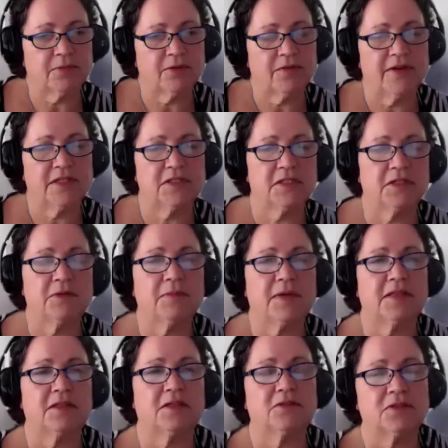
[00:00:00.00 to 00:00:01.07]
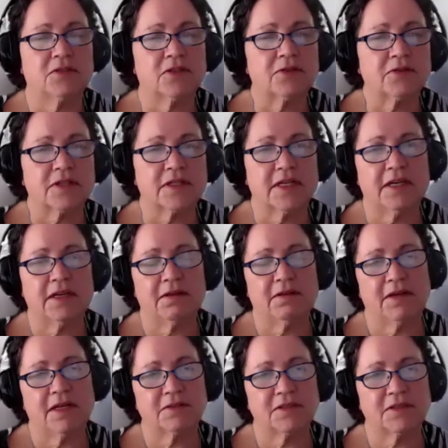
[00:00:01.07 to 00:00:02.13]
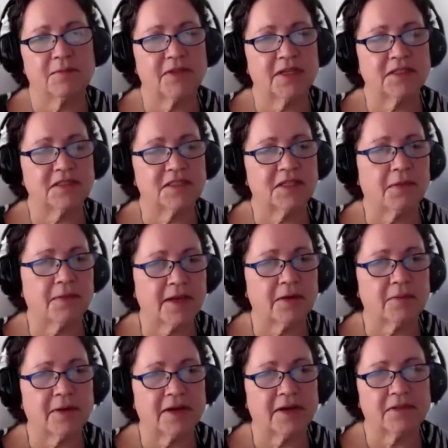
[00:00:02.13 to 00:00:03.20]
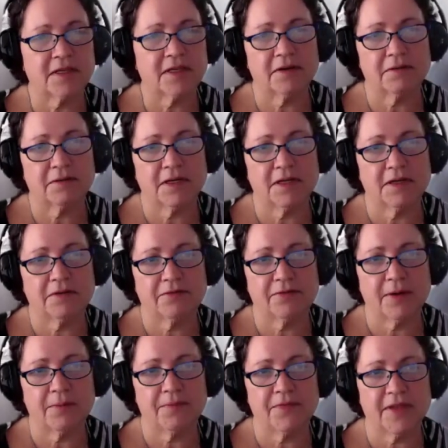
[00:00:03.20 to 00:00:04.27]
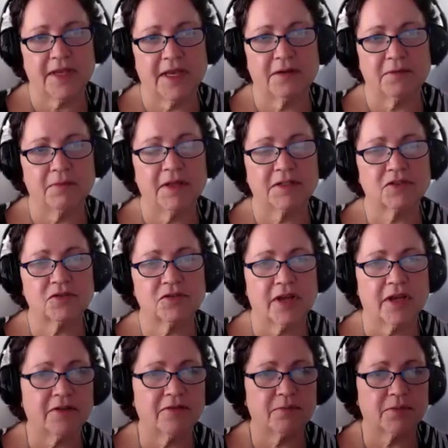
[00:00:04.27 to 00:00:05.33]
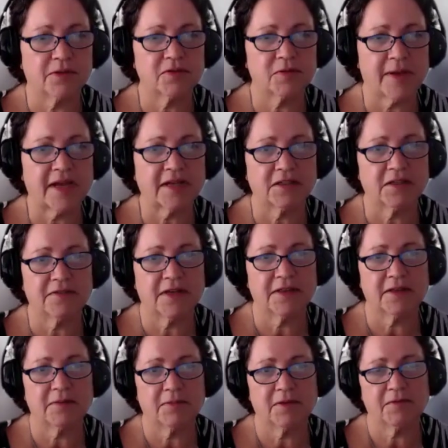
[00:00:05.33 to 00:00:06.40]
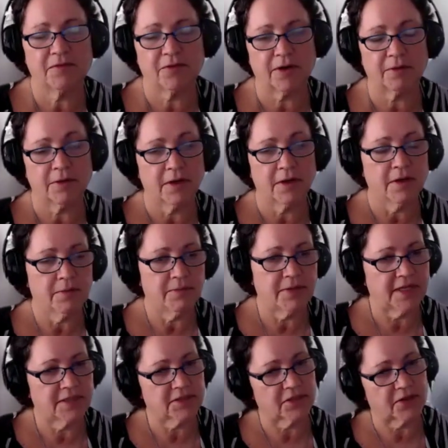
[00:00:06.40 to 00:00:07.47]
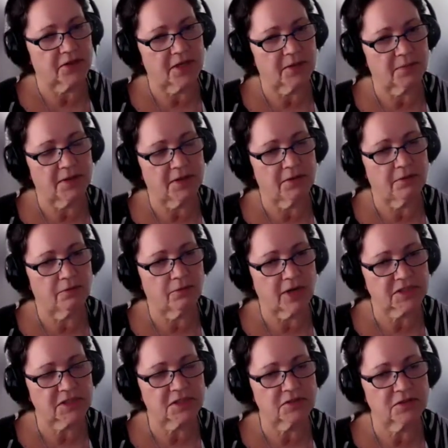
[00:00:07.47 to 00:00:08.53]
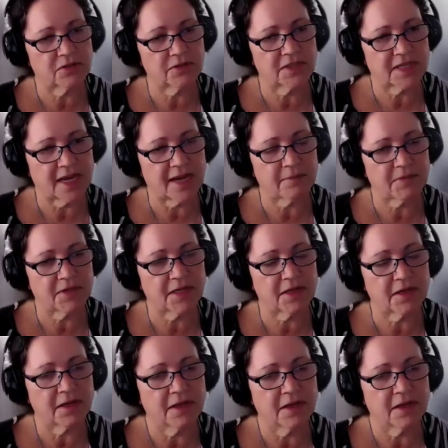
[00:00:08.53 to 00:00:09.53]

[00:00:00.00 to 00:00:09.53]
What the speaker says: provision, but there's certainly, some things to think about there, from an administrative perspective, I think, before plans are going to be rushing to adopt it.